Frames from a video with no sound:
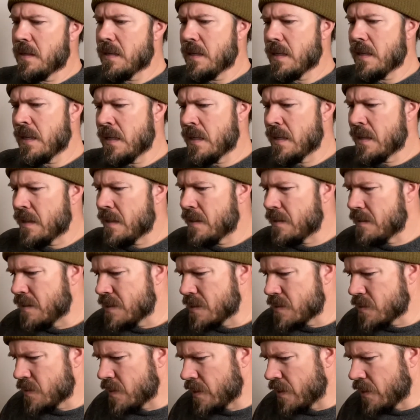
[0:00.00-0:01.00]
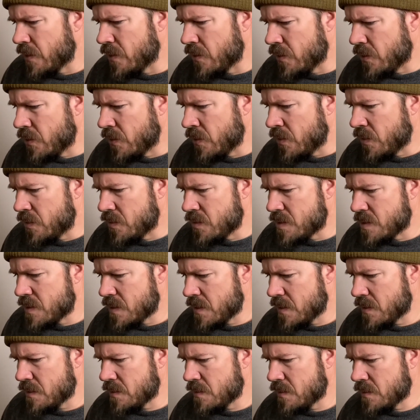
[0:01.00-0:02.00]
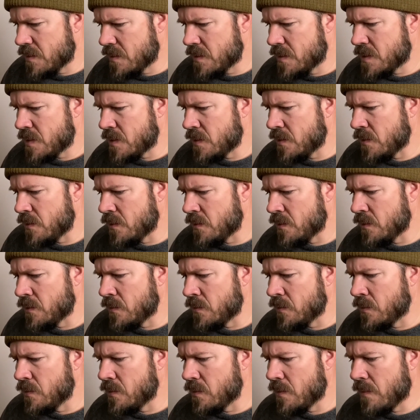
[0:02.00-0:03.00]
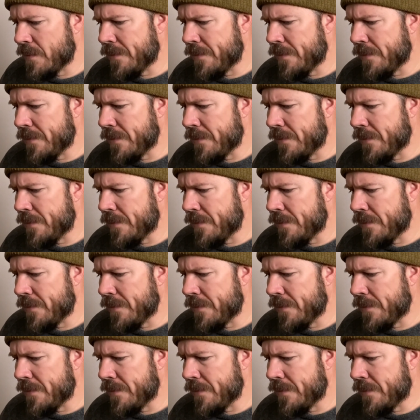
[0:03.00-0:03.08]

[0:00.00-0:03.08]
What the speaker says: and this one goes to